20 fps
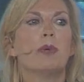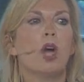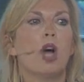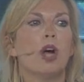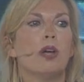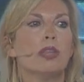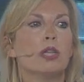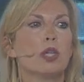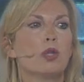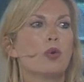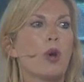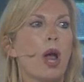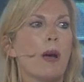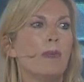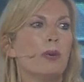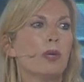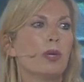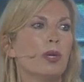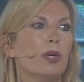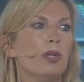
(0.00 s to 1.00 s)
called the
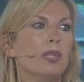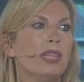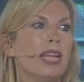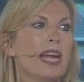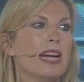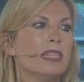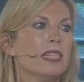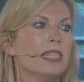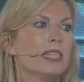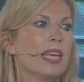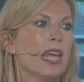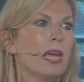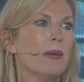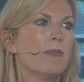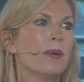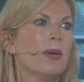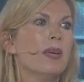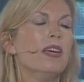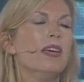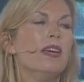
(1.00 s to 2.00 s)
Tropical Landscape
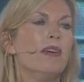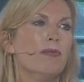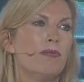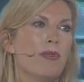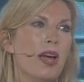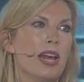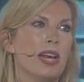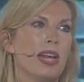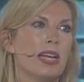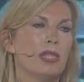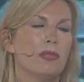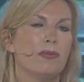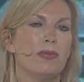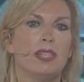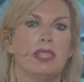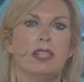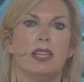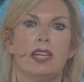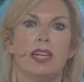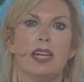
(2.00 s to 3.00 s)
Finance
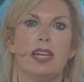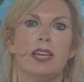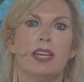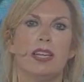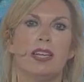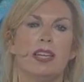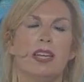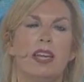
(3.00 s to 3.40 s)
Facility.